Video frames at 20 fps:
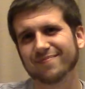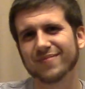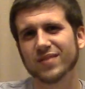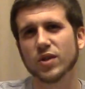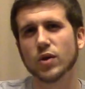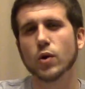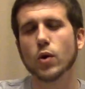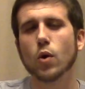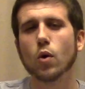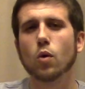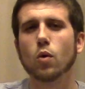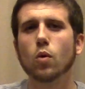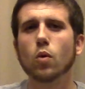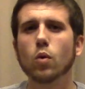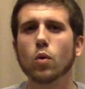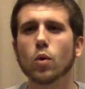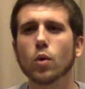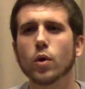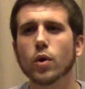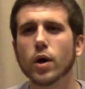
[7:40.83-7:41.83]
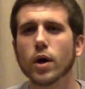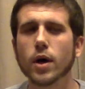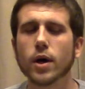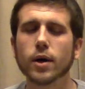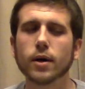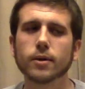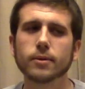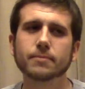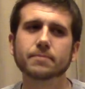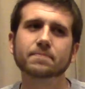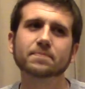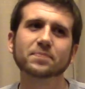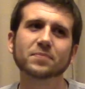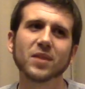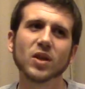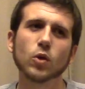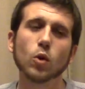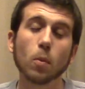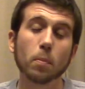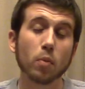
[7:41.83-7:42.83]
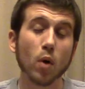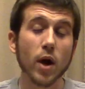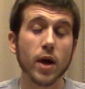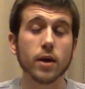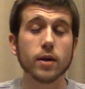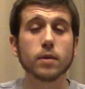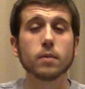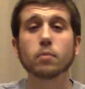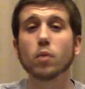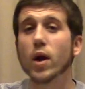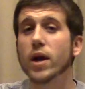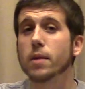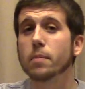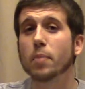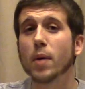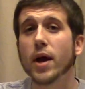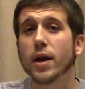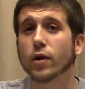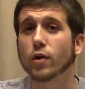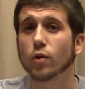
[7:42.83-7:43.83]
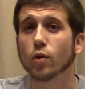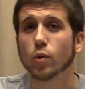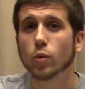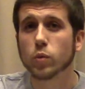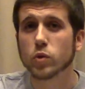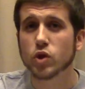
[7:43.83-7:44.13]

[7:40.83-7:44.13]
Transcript: Brandon Pettigrew.